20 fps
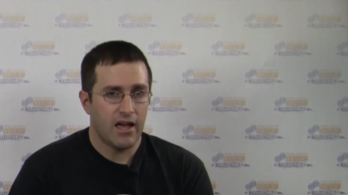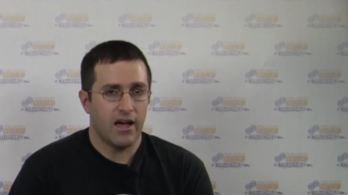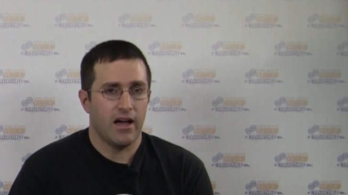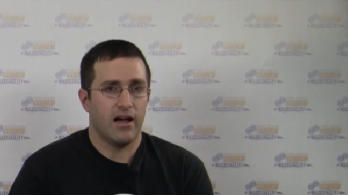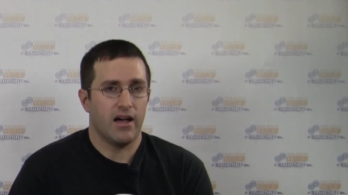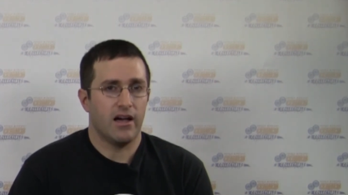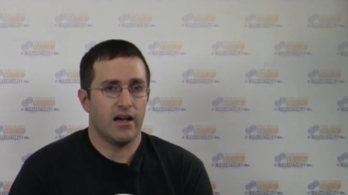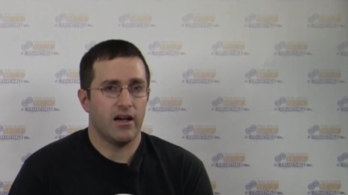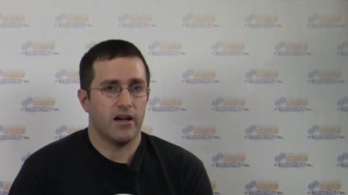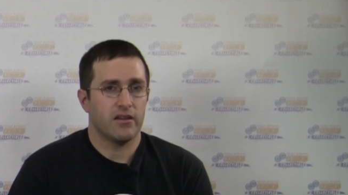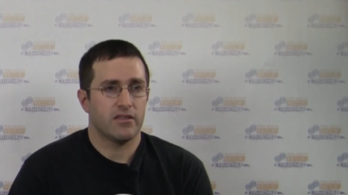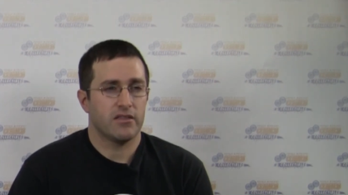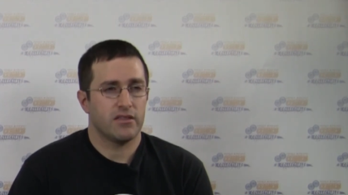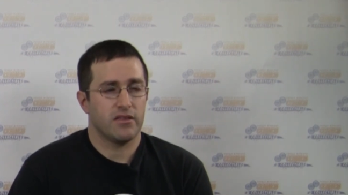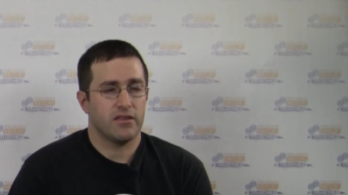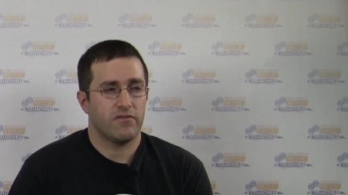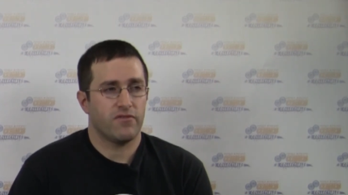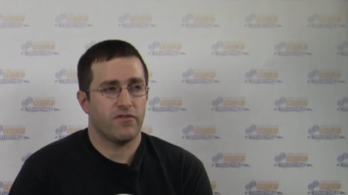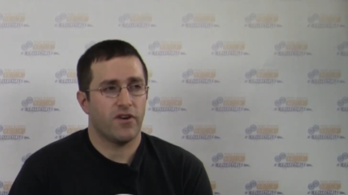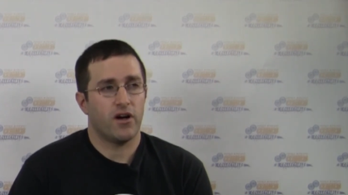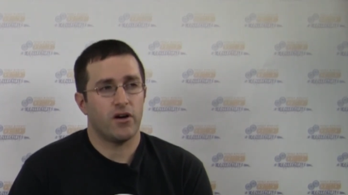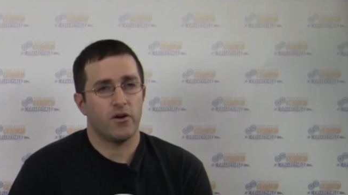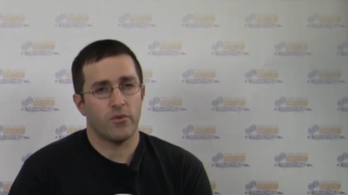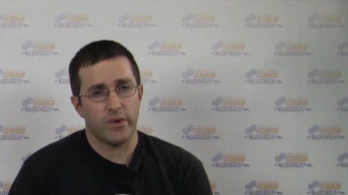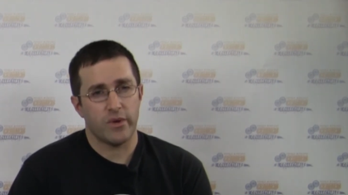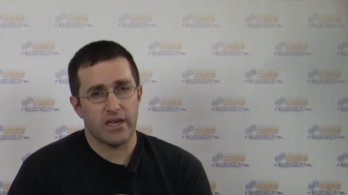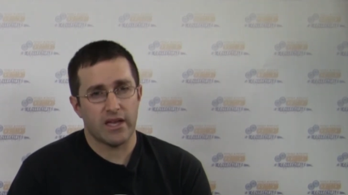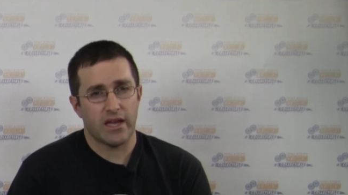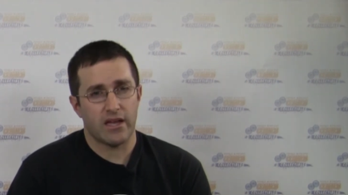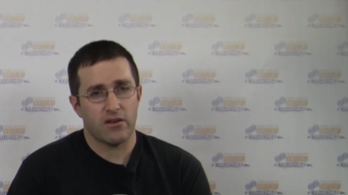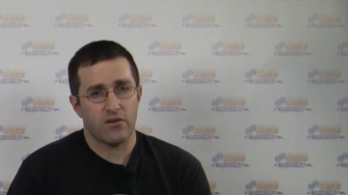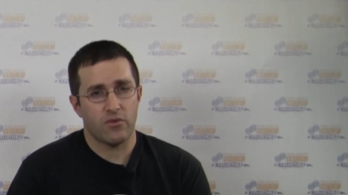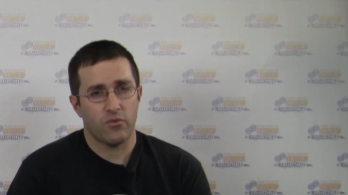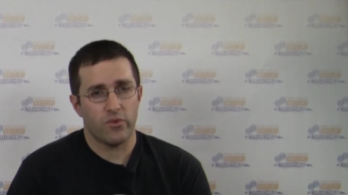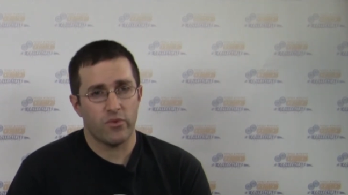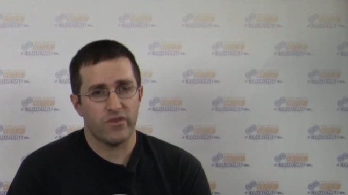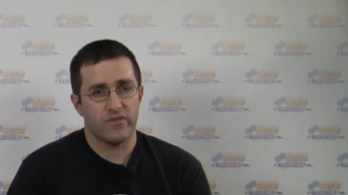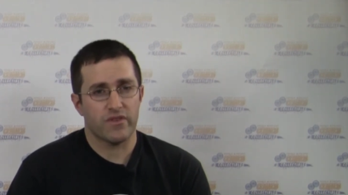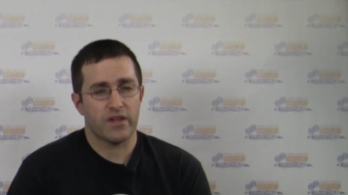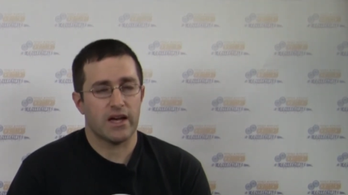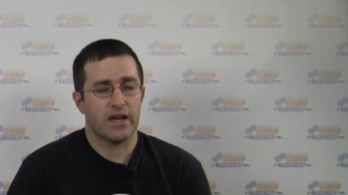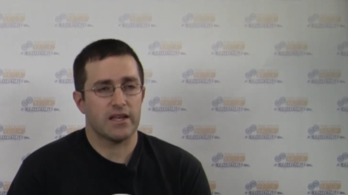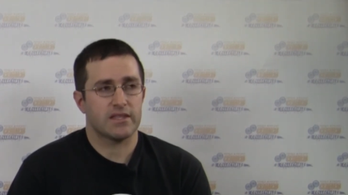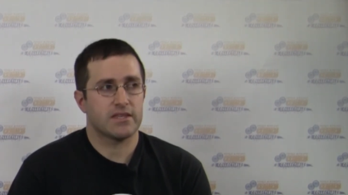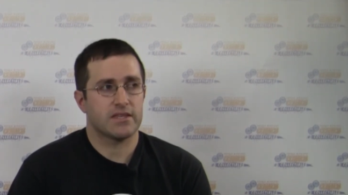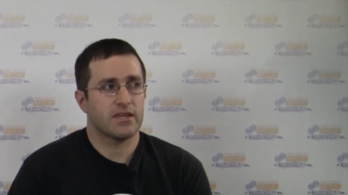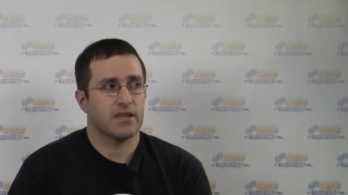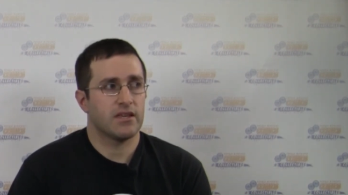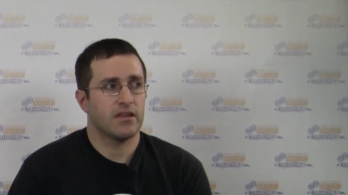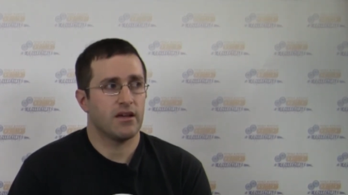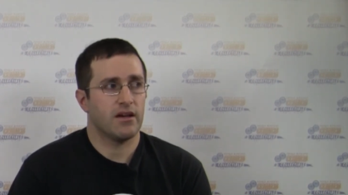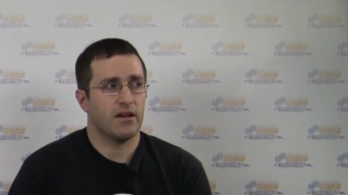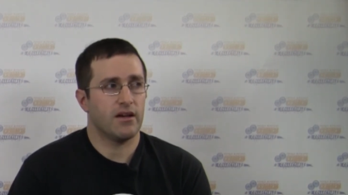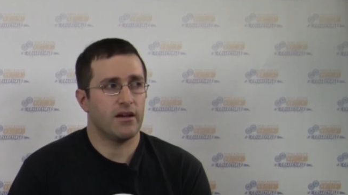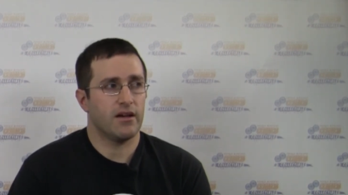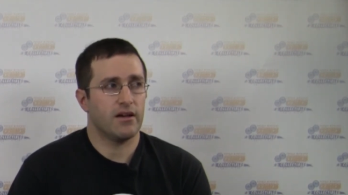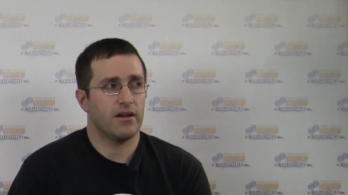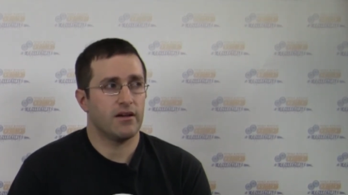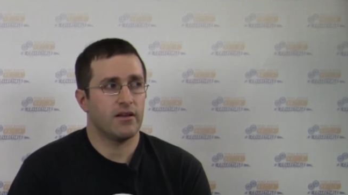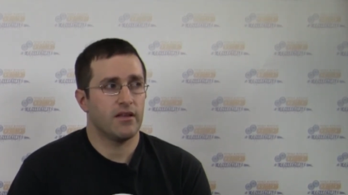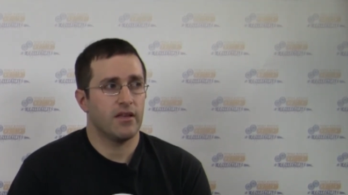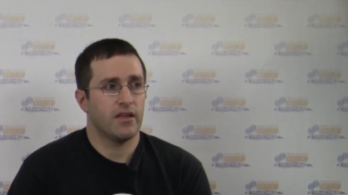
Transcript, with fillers: Uh, the following weekend, we've got uh,